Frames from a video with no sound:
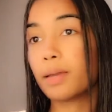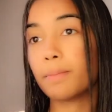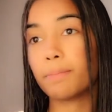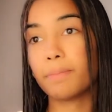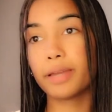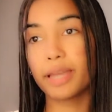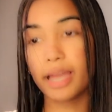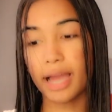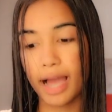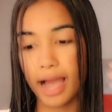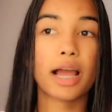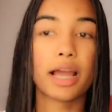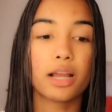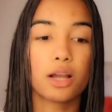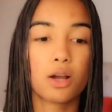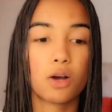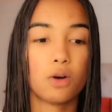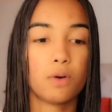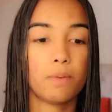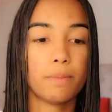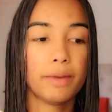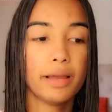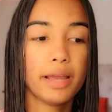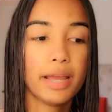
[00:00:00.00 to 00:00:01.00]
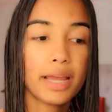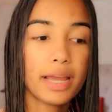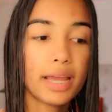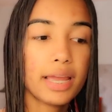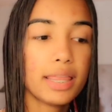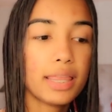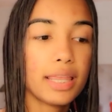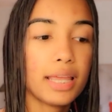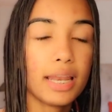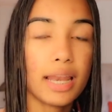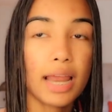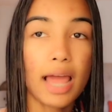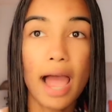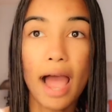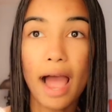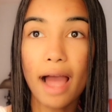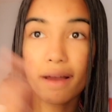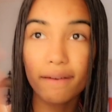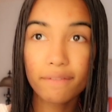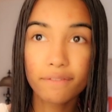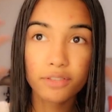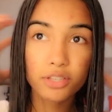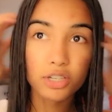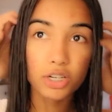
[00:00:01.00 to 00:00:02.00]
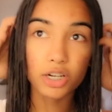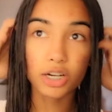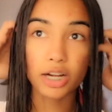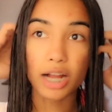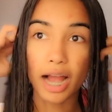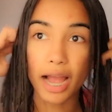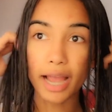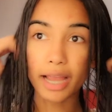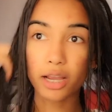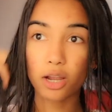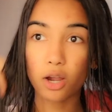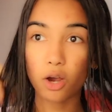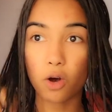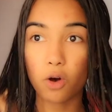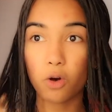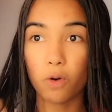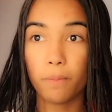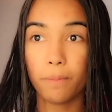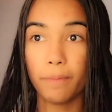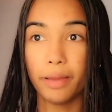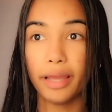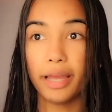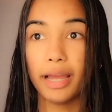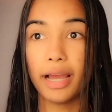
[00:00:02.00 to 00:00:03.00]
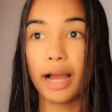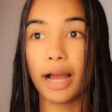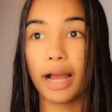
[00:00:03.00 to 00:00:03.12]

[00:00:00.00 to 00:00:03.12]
But yeah, I comb it, and then after I comb it,